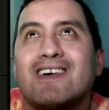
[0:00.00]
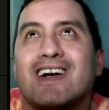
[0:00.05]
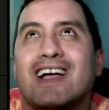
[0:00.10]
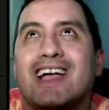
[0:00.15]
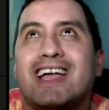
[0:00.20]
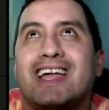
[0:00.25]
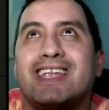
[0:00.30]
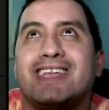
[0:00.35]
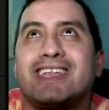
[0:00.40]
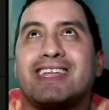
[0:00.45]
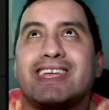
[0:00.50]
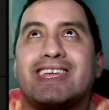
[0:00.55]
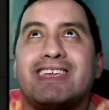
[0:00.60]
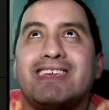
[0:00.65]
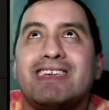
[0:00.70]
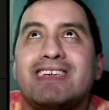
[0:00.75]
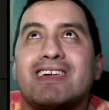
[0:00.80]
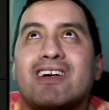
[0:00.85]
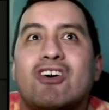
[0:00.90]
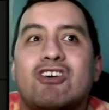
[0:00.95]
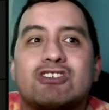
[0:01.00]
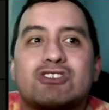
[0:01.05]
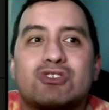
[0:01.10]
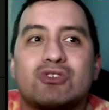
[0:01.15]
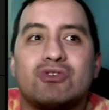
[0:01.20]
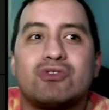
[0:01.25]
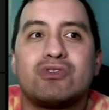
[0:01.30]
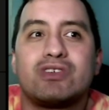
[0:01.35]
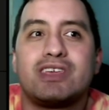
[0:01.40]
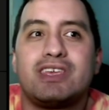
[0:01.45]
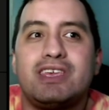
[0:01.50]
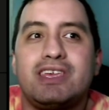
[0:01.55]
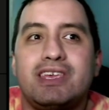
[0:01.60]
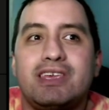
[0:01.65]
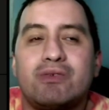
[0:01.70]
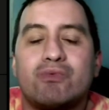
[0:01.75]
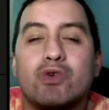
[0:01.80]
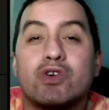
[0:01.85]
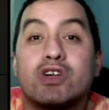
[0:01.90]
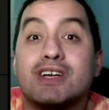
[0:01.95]
And he
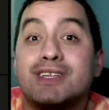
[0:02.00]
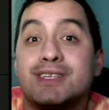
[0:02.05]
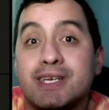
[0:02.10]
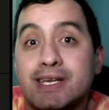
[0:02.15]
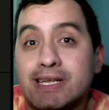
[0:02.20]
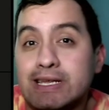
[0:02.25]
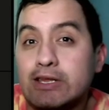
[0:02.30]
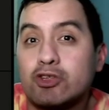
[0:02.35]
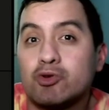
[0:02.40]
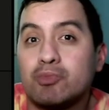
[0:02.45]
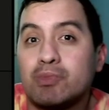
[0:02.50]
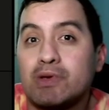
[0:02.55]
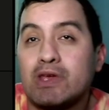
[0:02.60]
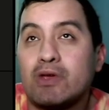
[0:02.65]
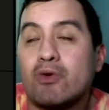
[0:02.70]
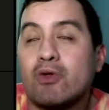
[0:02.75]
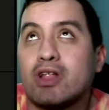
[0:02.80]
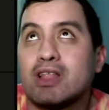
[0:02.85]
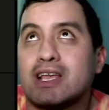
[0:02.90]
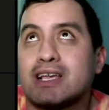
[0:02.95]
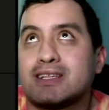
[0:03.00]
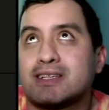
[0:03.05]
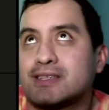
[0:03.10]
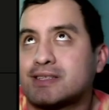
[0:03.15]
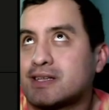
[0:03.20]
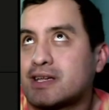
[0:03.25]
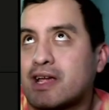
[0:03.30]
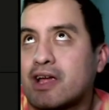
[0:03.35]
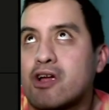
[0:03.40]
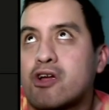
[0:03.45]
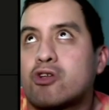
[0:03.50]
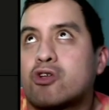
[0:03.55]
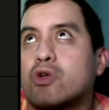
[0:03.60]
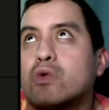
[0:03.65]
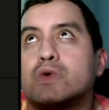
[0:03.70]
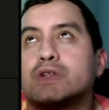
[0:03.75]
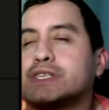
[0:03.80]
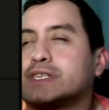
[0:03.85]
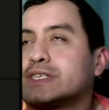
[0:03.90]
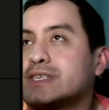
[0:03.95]
will continue to be utilized as a character,
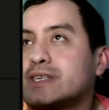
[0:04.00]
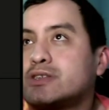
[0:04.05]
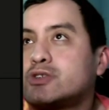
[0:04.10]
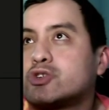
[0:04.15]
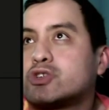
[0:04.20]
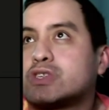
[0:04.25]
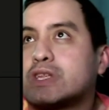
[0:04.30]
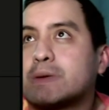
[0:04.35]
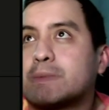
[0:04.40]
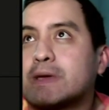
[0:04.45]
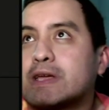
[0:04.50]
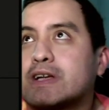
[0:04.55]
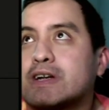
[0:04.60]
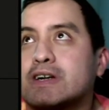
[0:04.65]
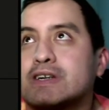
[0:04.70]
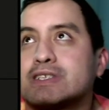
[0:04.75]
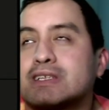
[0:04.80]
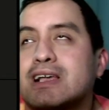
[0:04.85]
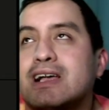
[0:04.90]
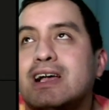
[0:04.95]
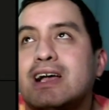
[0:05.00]
which is interesting because